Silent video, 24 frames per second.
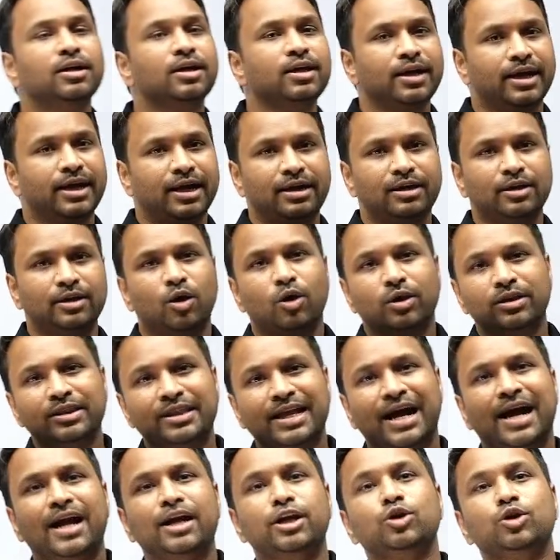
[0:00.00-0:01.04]
And on
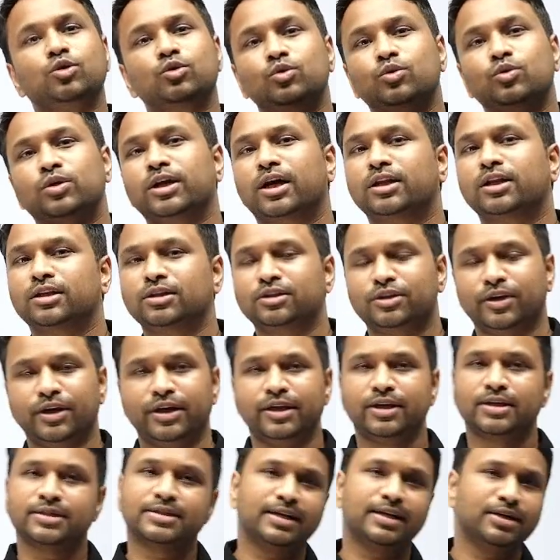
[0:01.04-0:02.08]
that, you do another 3
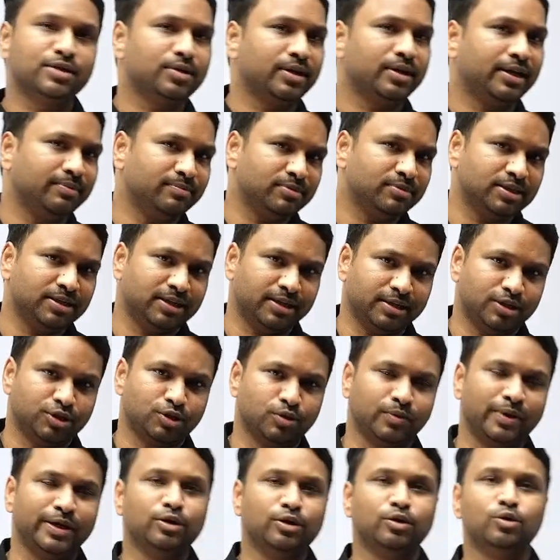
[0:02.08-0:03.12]
years. That is your MCH. So
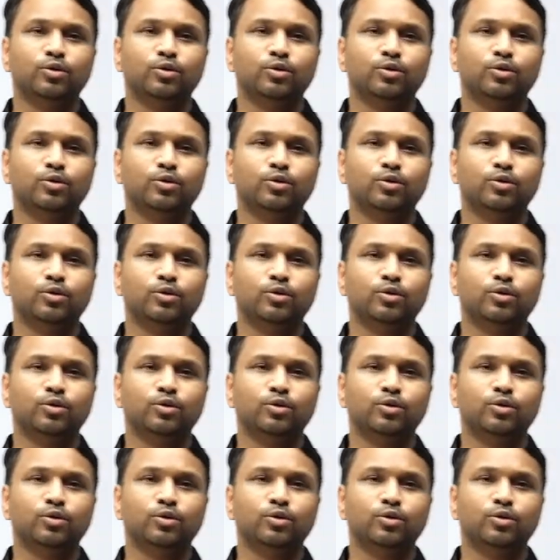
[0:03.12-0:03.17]
when you do